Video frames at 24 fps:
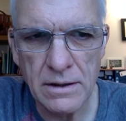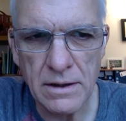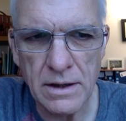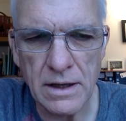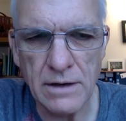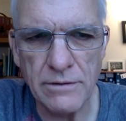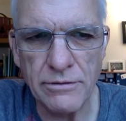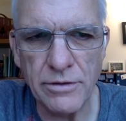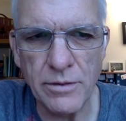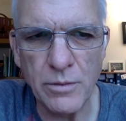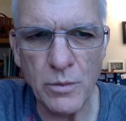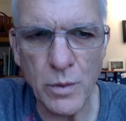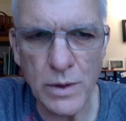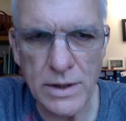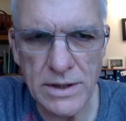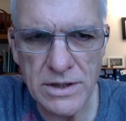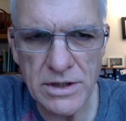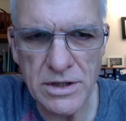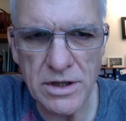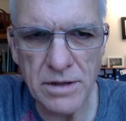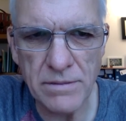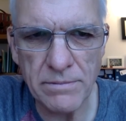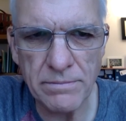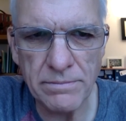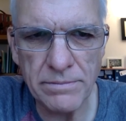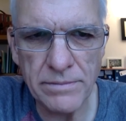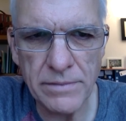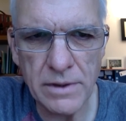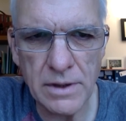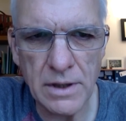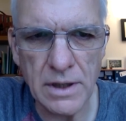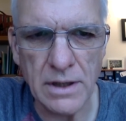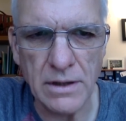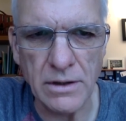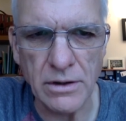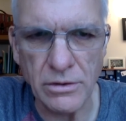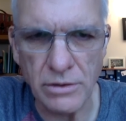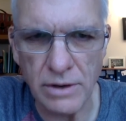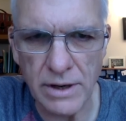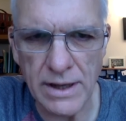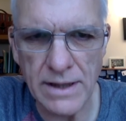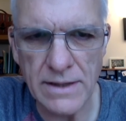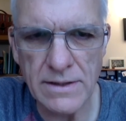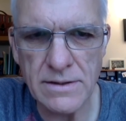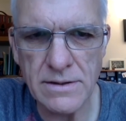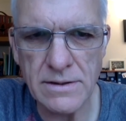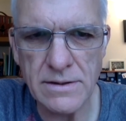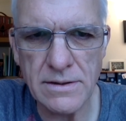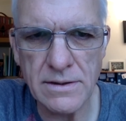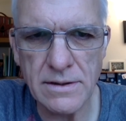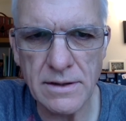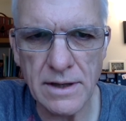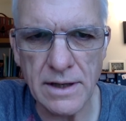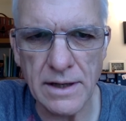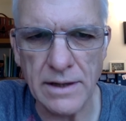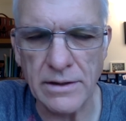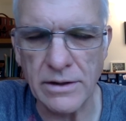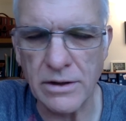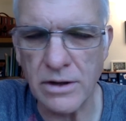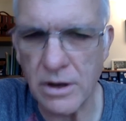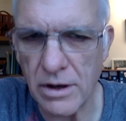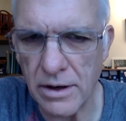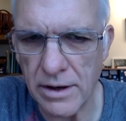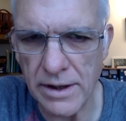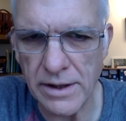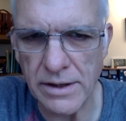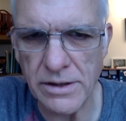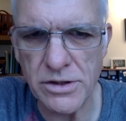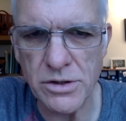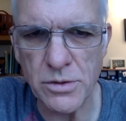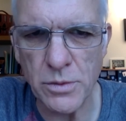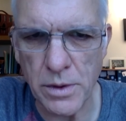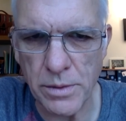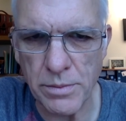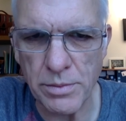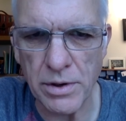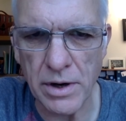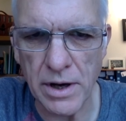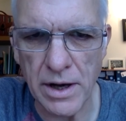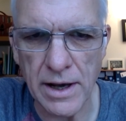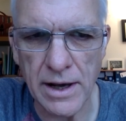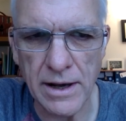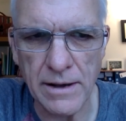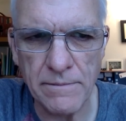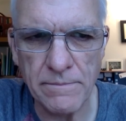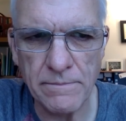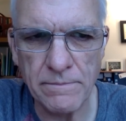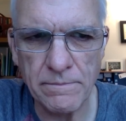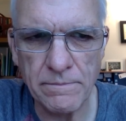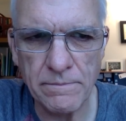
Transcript: give them wisdom and grace and courage, we pray.